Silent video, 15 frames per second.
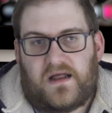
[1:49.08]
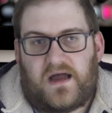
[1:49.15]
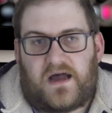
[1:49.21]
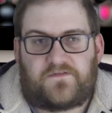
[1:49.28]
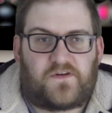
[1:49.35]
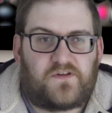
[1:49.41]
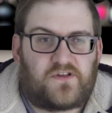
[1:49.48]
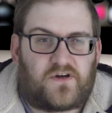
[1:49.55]
I
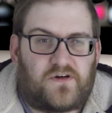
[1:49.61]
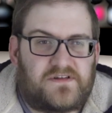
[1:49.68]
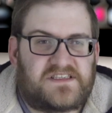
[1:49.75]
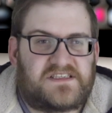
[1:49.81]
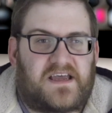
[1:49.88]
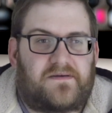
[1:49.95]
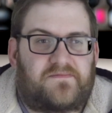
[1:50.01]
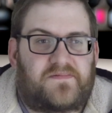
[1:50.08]
found the
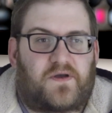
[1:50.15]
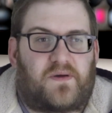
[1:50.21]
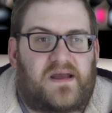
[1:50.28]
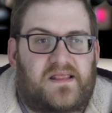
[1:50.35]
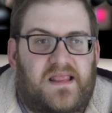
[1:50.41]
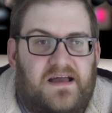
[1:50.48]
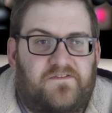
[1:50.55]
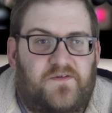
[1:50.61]
concept quite
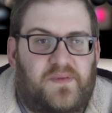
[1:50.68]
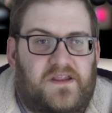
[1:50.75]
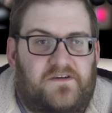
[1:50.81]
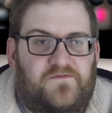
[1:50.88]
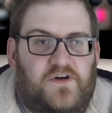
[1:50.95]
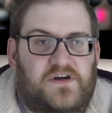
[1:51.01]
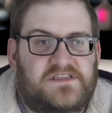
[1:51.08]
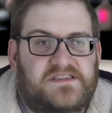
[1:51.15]
laughable at
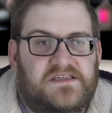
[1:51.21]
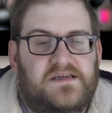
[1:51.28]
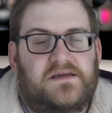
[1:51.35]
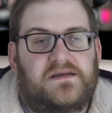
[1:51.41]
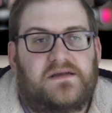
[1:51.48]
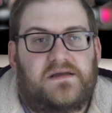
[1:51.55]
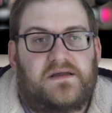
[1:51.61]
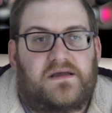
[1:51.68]
first,
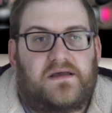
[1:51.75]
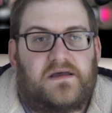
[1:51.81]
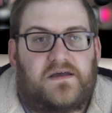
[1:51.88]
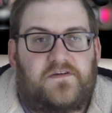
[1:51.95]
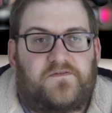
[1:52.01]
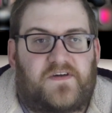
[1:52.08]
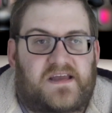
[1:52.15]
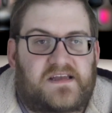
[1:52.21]

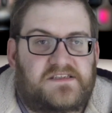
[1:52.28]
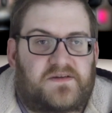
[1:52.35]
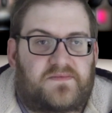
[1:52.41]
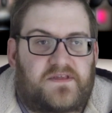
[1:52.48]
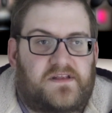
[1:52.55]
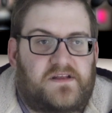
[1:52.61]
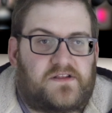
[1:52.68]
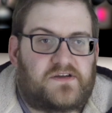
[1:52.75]
fitting
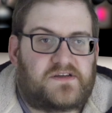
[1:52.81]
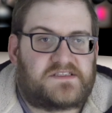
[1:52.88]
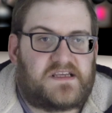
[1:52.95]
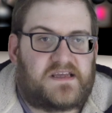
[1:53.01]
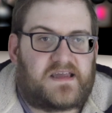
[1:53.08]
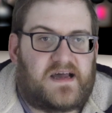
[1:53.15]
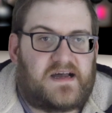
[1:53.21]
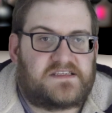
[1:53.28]
something that looks
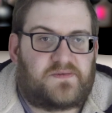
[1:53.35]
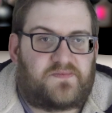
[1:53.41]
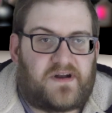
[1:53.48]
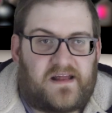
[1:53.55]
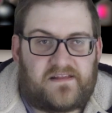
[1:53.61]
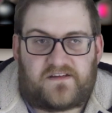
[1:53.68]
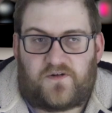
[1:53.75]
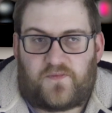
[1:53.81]
like it has a
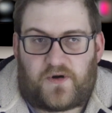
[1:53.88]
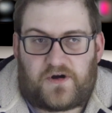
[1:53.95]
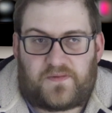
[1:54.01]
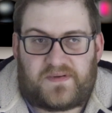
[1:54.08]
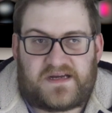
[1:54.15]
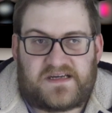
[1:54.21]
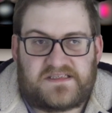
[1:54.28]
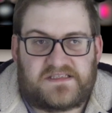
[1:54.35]
practical
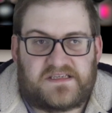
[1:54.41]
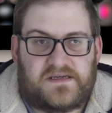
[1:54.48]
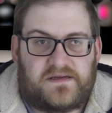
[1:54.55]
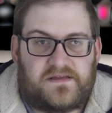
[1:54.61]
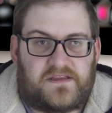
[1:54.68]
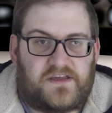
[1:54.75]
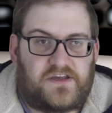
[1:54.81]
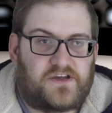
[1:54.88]
purpose,
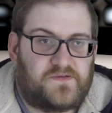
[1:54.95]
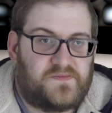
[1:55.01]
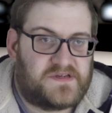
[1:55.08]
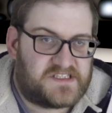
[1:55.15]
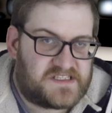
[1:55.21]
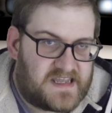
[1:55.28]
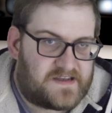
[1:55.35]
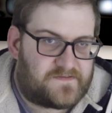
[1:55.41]
that you could
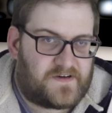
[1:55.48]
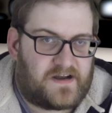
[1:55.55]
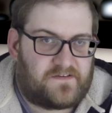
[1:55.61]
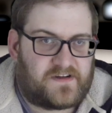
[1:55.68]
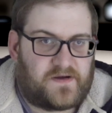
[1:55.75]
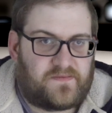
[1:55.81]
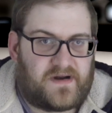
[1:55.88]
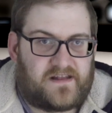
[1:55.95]
mistake for
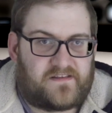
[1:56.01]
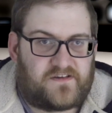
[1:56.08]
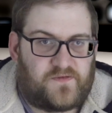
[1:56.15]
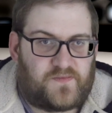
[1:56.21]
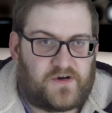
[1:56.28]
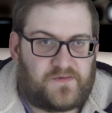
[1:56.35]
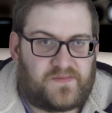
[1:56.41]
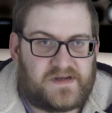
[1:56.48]
having a practical
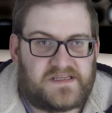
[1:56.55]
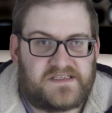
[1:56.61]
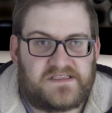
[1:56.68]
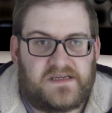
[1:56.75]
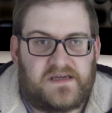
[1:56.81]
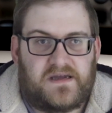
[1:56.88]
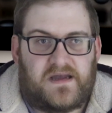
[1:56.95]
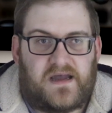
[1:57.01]
purpose,
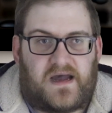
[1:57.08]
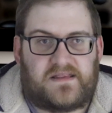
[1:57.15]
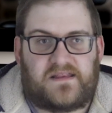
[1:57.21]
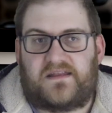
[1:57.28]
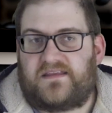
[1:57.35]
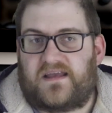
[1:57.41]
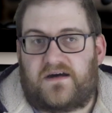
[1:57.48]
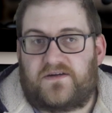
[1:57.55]
and
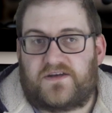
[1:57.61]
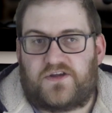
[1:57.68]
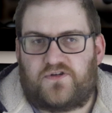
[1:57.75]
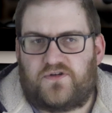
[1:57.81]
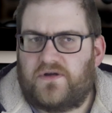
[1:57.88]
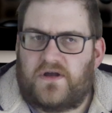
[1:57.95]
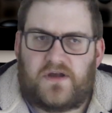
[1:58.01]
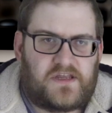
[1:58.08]
then telling
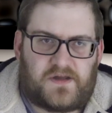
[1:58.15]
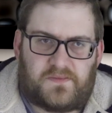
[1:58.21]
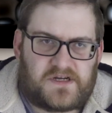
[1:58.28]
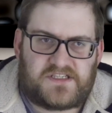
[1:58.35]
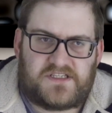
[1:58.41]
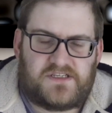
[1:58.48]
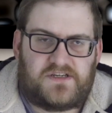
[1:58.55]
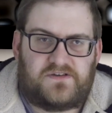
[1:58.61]
you you
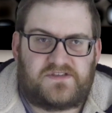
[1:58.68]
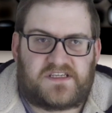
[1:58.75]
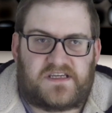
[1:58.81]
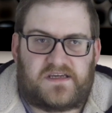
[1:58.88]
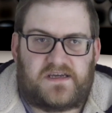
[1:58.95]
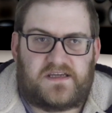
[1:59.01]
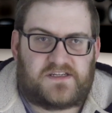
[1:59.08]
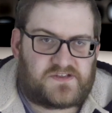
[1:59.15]
mustn't use
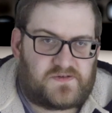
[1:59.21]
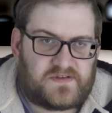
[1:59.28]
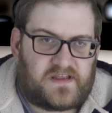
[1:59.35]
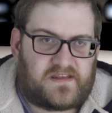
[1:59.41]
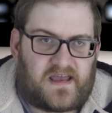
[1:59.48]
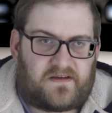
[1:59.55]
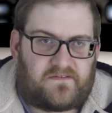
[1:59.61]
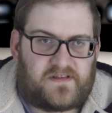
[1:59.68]
it and it's only
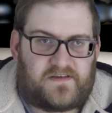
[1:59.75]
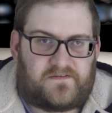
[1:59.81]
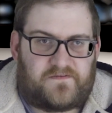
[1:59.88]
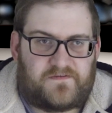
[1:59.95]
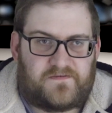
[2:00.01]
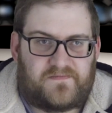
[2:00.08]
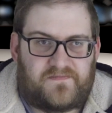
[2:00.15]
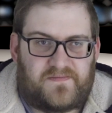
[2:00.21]
decorative.